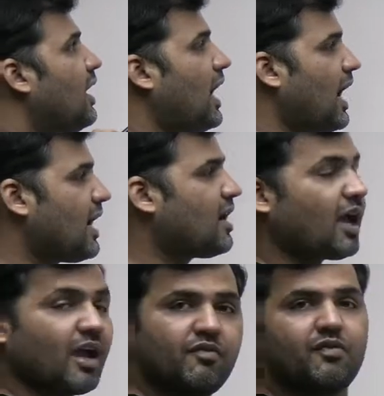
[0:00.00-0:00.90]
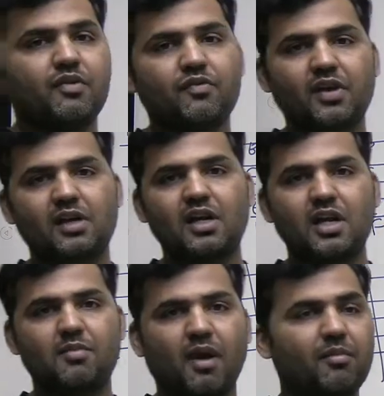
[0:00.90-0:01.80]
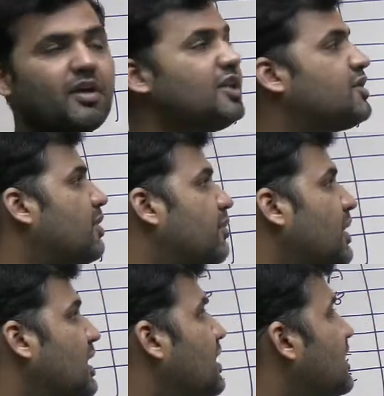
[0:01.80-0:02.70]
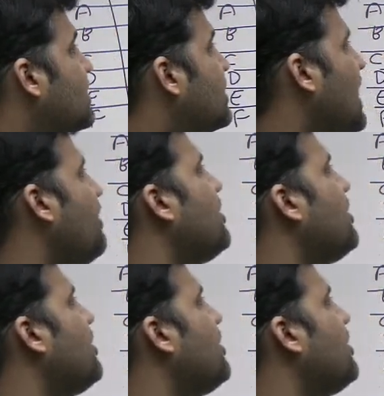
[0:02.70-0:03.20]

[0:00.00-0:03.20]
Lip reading: and every faculty member is preparing the same